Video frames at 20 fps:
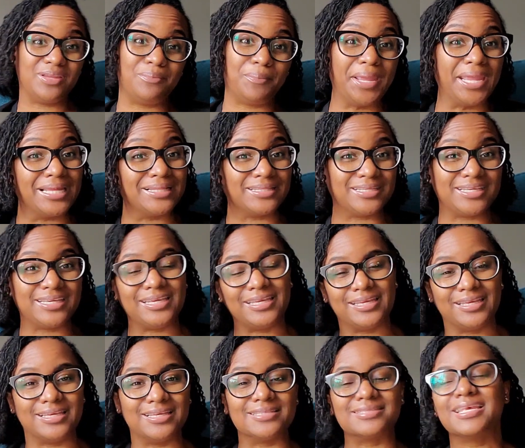manly he
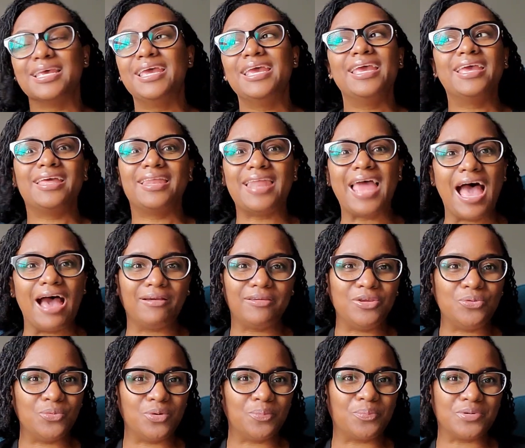is and how
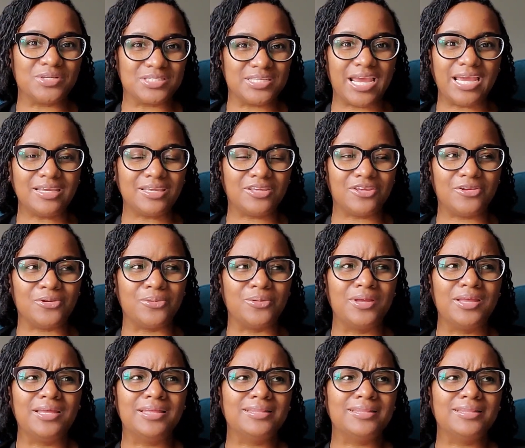he will protect you.